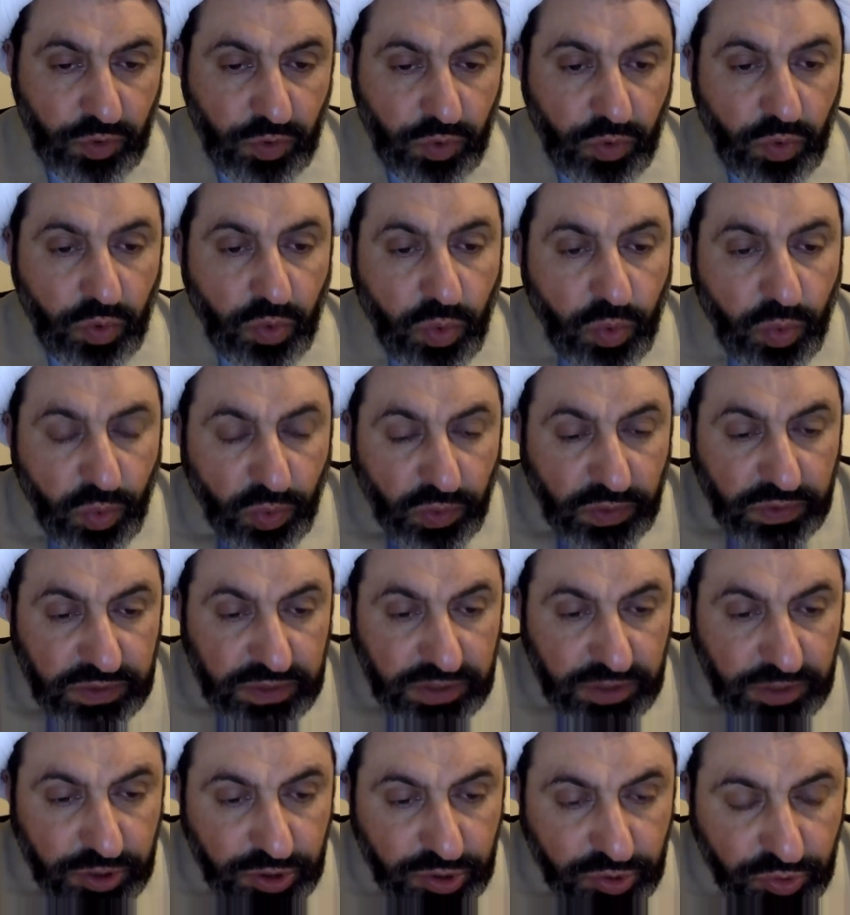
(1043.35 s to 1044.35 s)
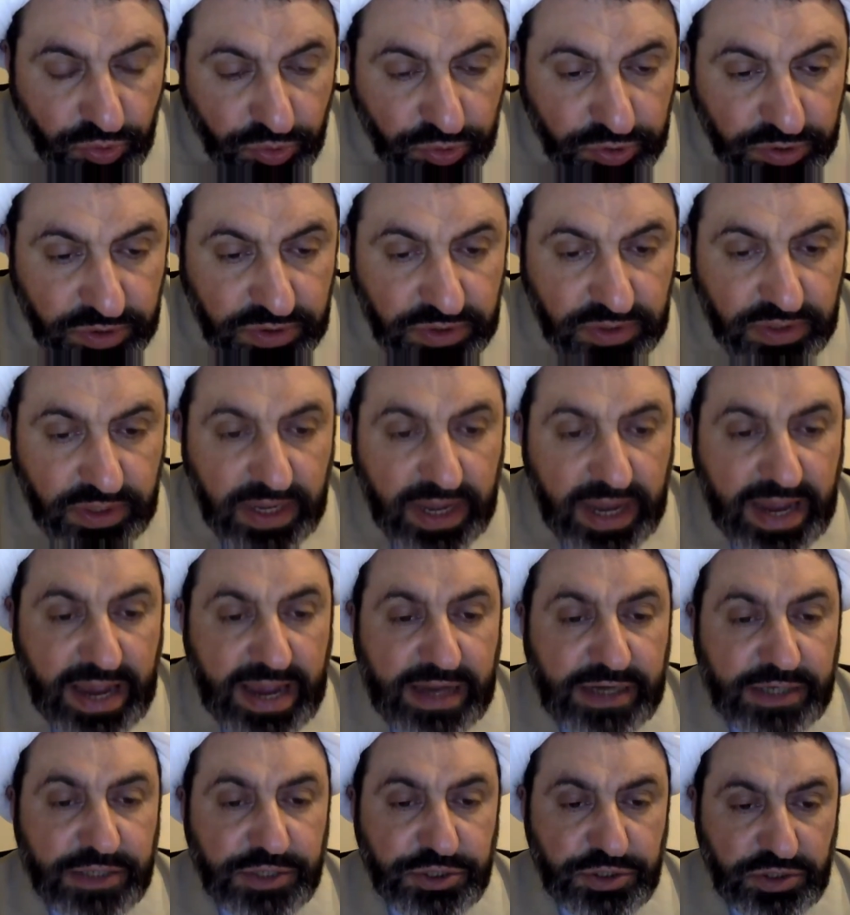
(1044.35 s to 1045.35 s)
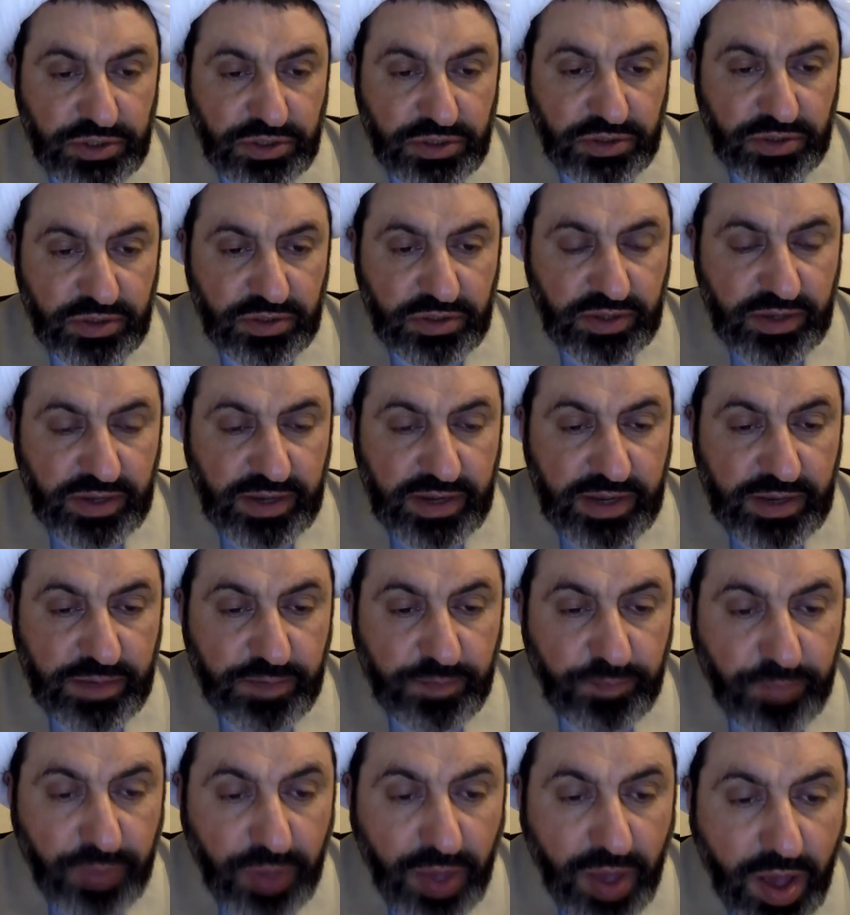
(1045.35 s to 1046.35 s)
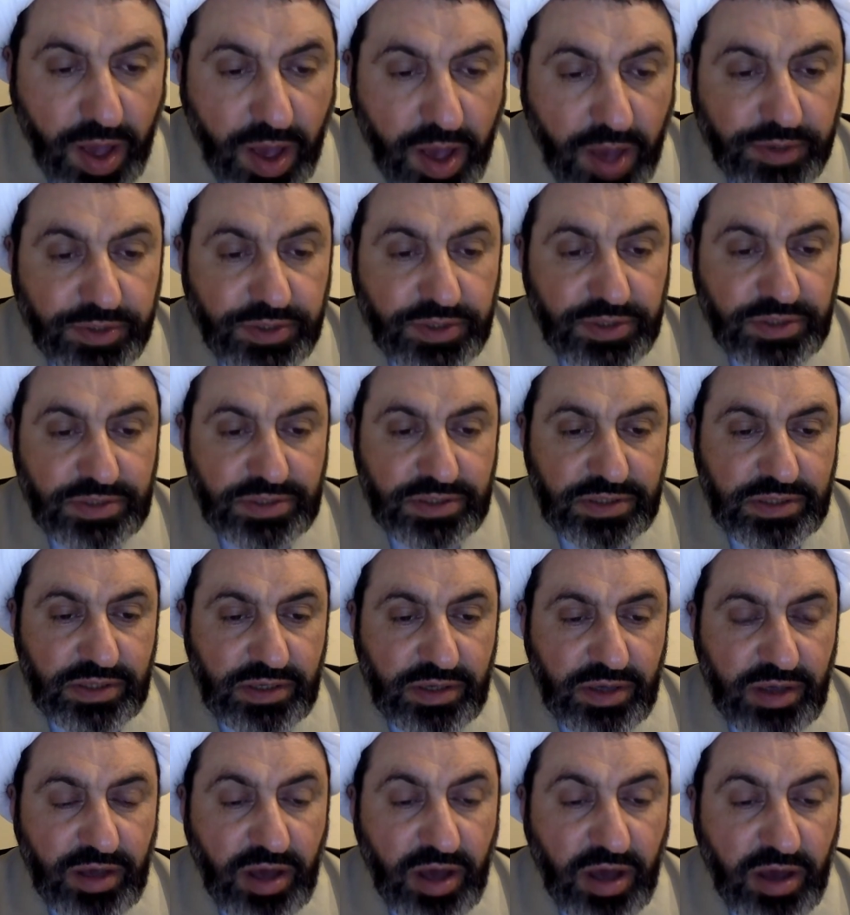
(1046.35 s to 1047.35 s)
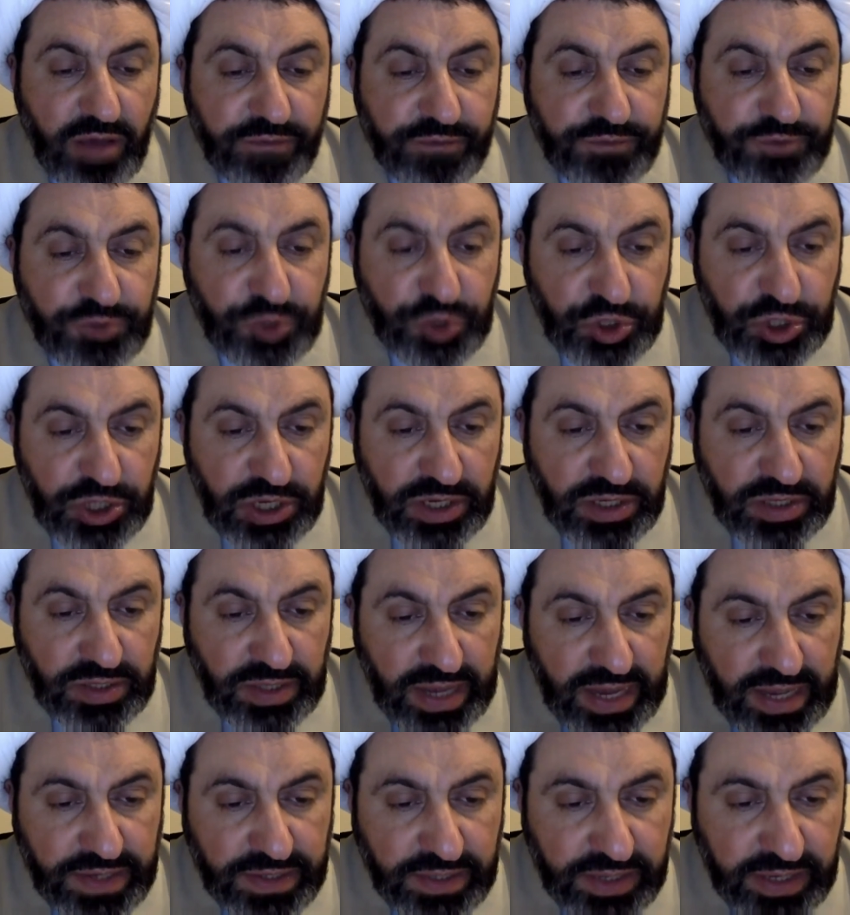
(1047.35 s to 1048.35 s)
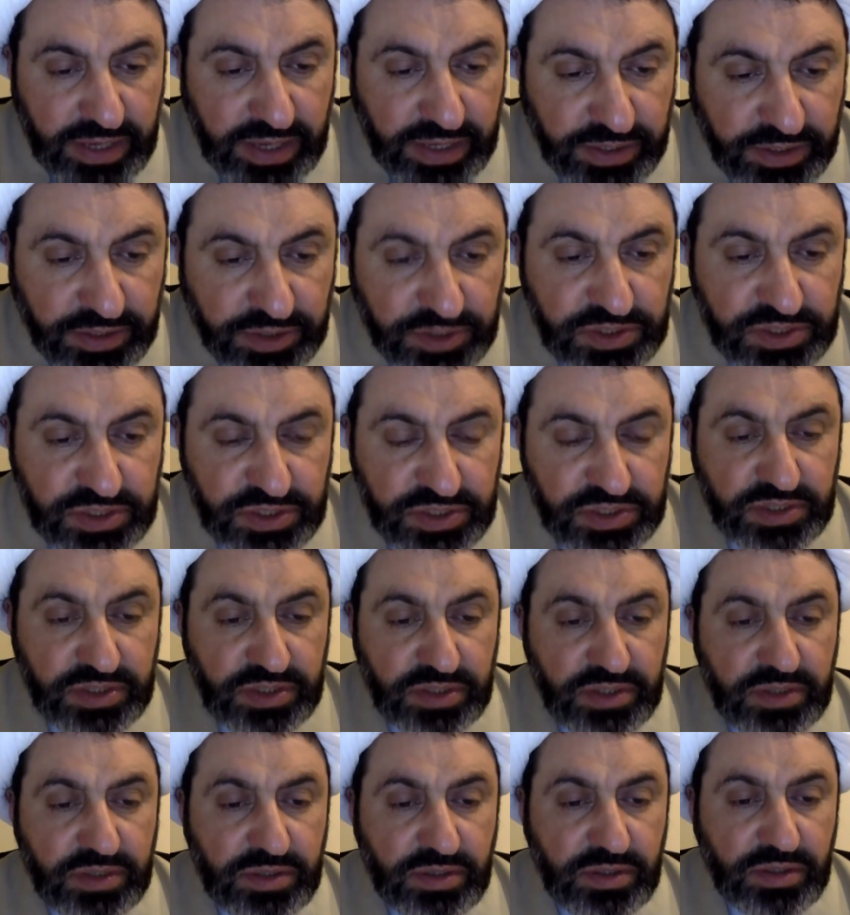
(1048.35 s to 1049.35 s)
all the good action and piety of jinn and ins,